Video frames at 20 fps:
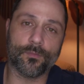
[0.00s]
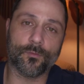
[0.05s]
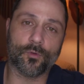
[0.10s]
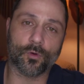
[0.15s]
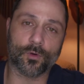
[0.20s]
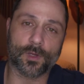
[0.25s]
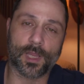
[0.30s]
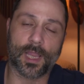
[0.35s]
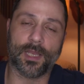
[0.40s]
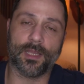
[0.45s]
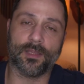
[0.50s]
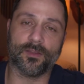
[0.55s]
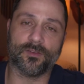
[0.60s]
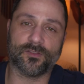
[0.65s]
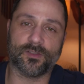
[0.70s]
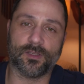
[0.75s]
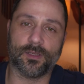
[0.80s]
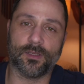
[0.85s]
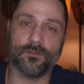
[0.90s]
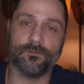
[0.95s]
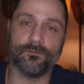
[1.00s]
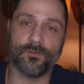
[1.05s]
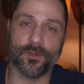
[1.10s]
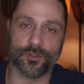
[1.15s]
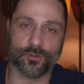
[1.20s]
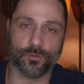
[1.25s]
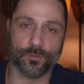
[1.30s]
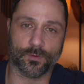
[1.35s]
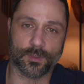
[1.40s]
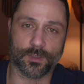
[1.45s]
creating a scene
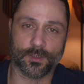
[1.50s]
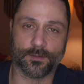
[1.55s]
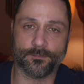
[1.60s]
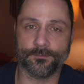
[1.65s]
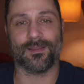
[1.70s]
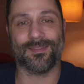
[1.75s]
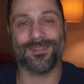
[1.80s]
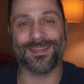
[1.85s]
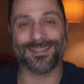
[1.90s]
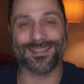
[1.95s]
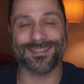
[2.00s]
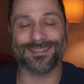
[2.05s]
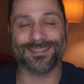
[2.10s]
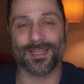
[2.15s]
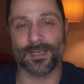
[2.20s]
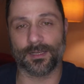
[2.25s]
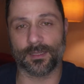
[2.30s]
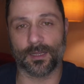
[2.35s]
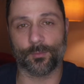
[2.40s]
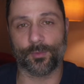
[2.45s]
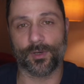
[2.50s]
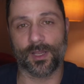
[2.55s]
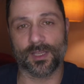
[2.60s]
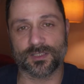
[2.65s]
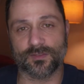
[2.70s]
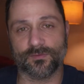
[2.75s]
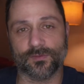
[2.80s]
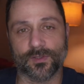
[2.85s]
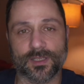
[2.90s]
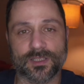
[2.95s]
visually. This is not a
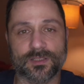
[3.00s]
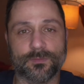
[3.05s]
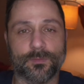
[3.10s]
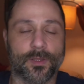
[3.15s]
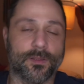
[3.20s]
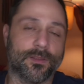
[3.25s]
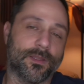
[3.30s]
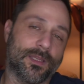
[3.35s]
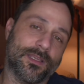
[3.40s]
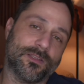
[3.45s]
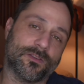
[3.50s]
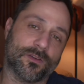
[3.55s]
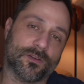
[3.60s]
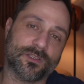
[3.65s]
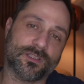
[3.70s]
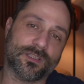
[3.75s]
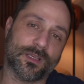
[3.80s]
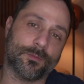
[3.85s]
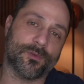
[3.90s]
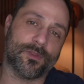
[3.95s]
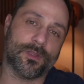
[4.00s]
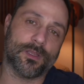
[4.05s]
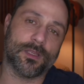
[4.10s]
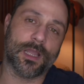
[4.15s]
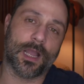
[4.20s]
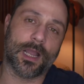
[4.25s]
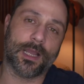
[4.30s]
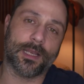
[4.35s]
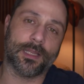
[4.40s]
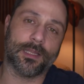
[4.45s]
comprehensive list, but these are some of the
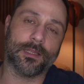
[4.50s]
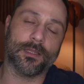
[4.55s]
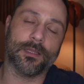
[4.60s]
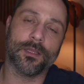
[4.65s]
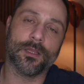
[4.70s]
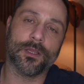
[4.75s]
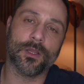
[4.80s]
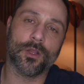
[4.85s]
guiding